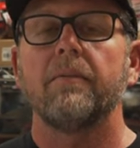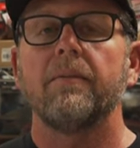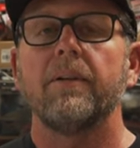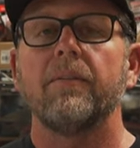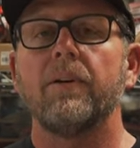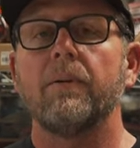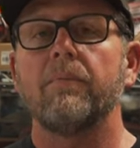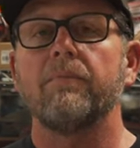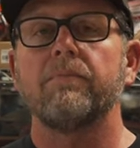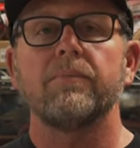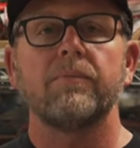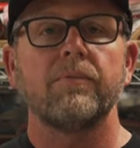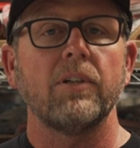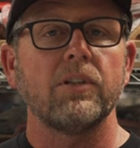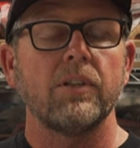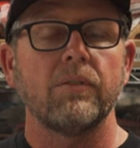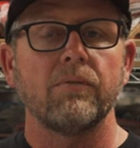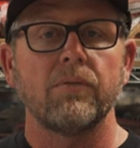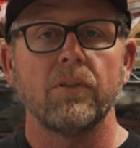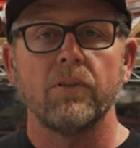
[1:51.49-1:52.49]
if I'm
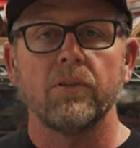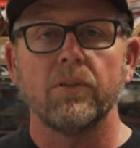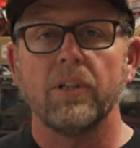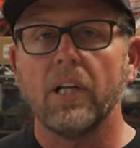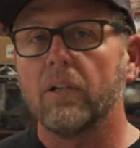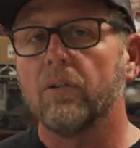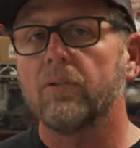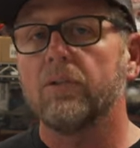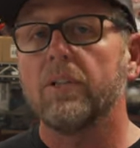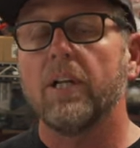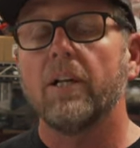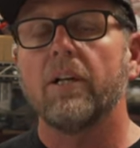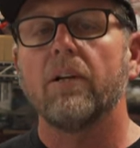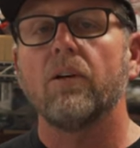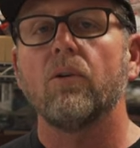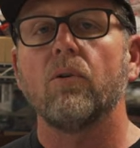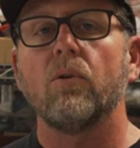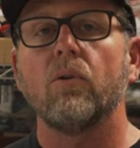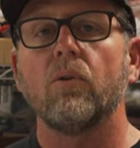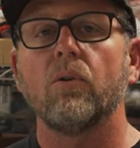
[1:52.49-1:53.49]
fishing for
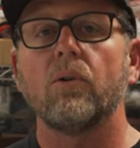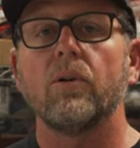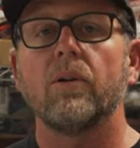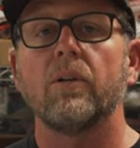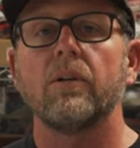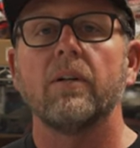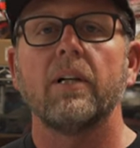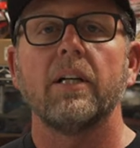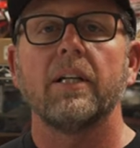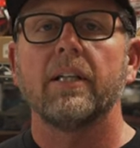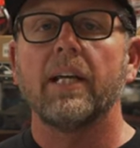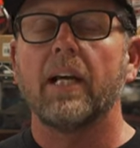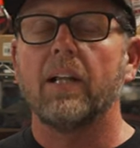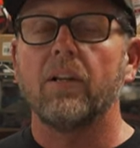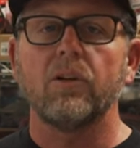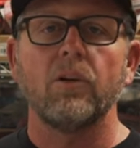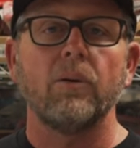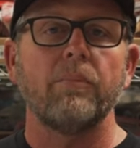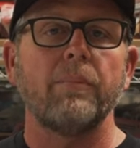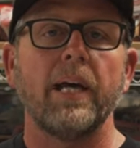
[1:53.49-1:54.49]
yellowtail or
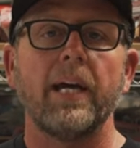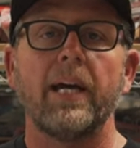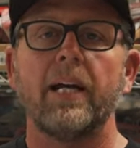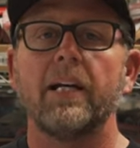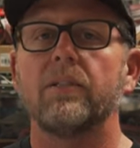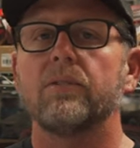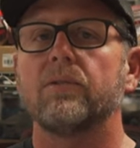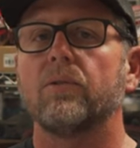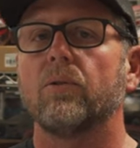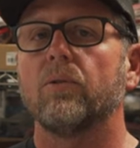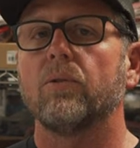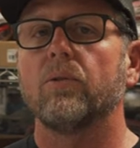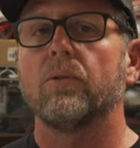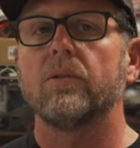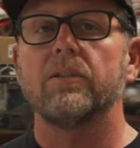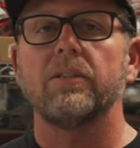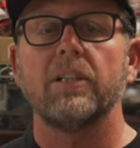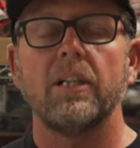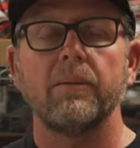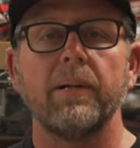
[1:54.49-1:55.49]
calico bass
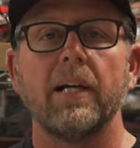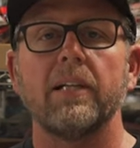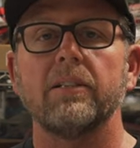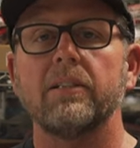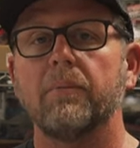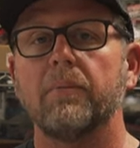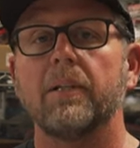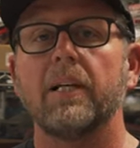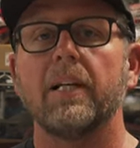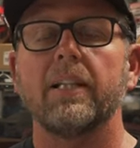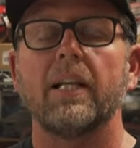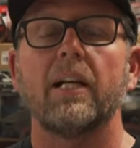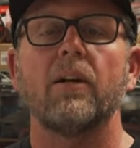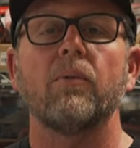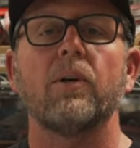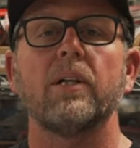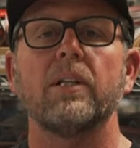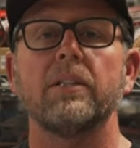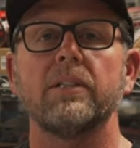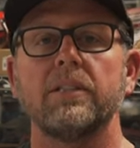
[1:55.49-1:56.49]
or sea bass, something like that, I
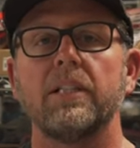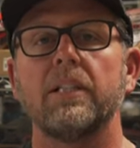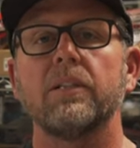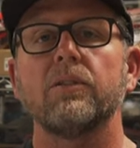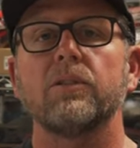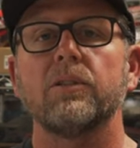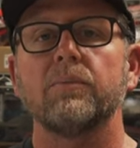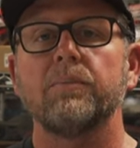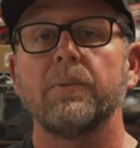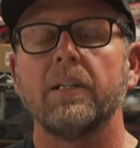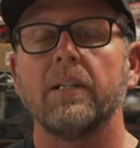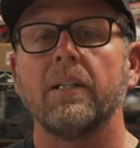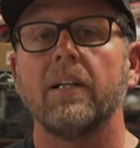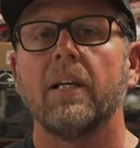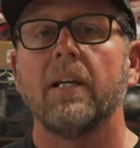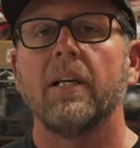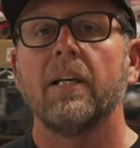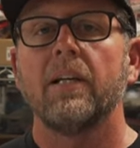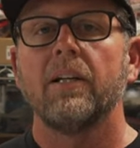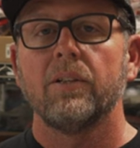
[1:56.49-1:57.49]
want a single speed.
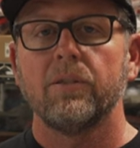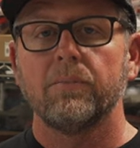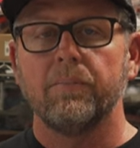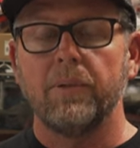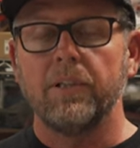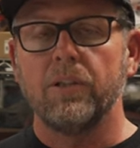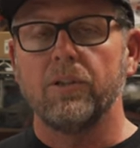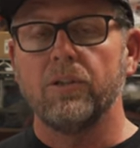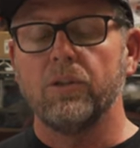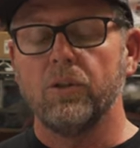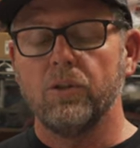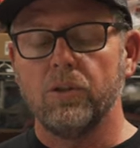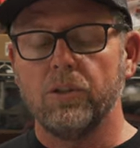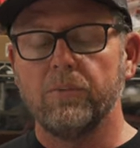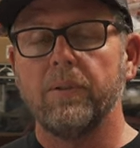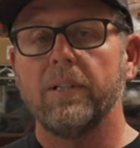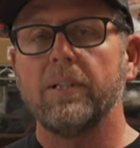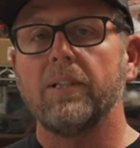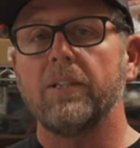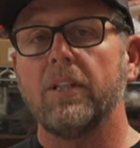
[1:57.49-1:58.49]
But the two
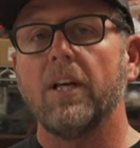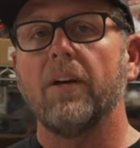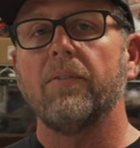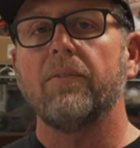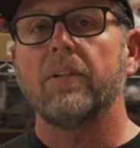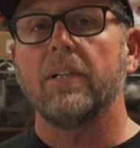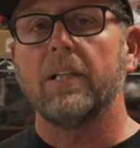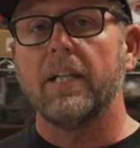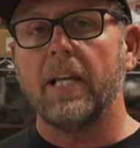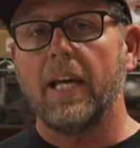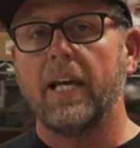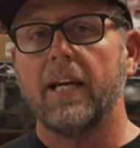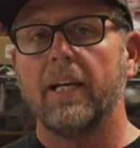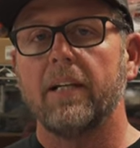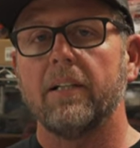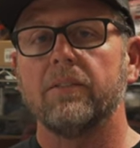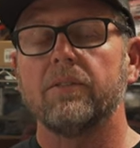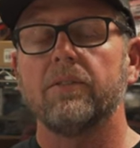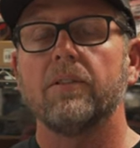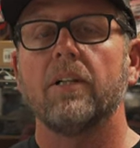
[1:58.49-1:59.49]
speed definitely
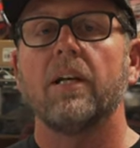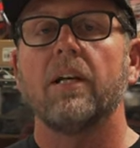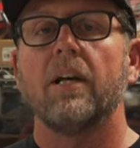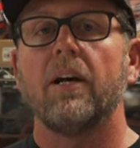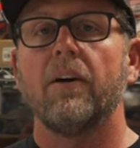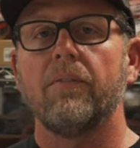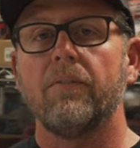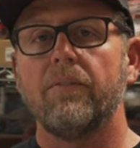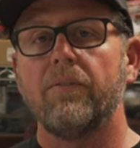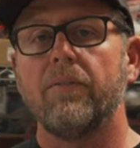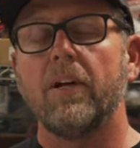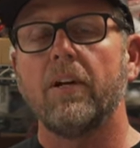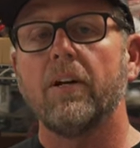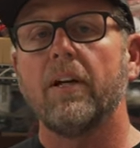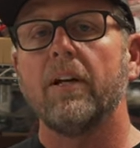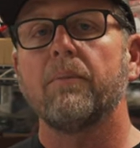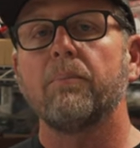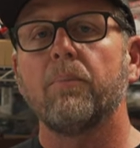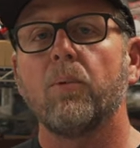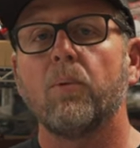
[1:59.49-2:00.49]
has a
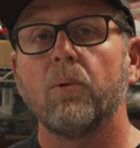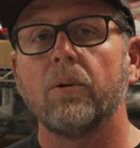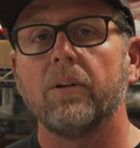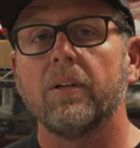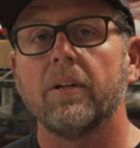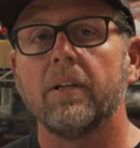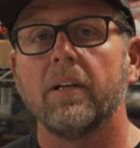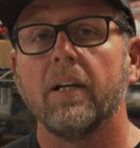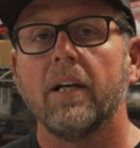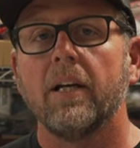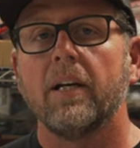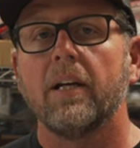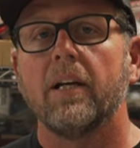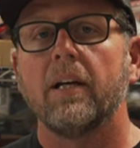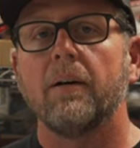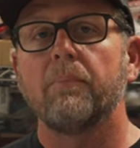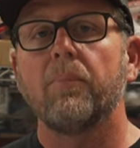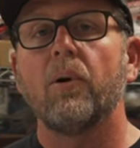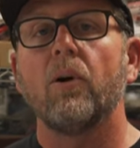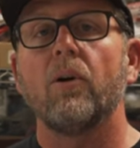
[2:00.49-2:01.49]
very important
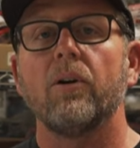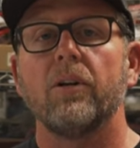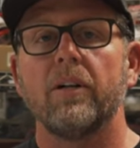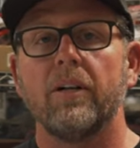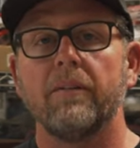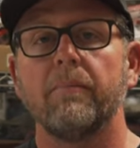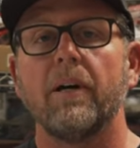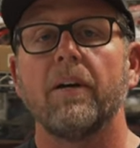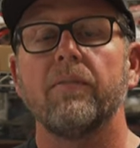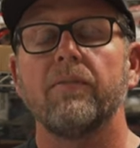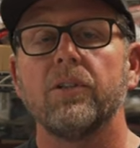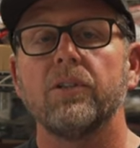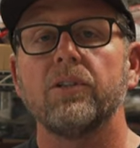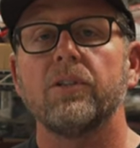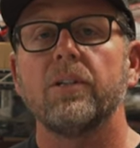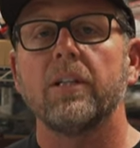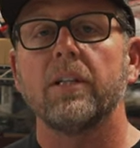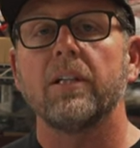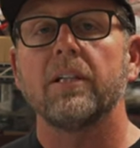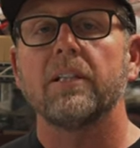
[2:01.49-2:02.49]
part in my
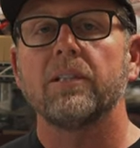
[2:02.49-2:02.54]
fishing,